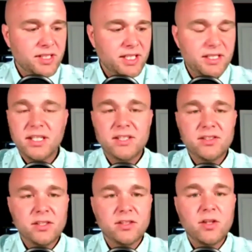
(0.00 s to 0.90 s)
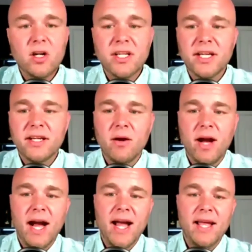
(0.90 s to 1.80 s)
Danielle and I started talking, and
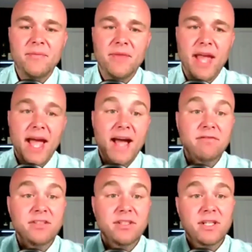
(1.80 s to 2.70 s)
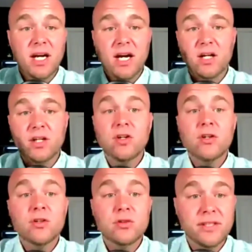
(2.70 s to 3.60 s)
I have a
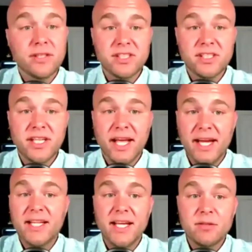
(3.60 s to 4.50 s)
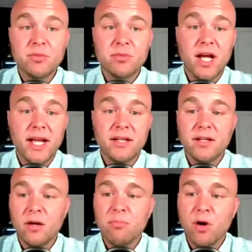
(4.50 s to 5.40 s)
girl who lives in an ADA
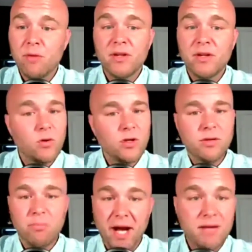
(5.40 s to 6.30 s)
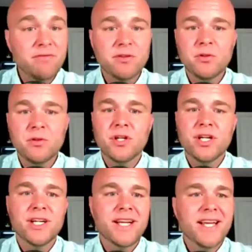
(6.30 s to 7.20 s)
compliant apartment on the bottom
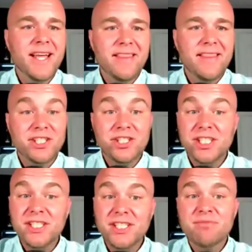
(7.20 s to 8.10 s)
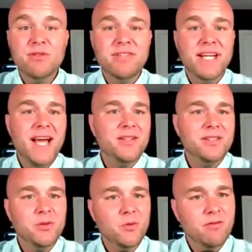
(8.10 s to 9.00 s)
floor that she's moving
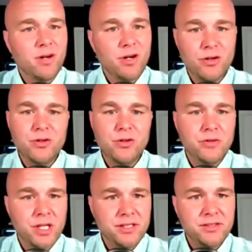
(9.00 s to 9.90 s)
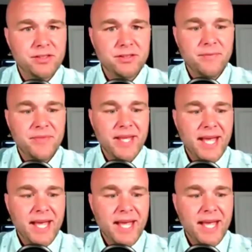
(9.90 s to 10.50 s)
out into one of our new units.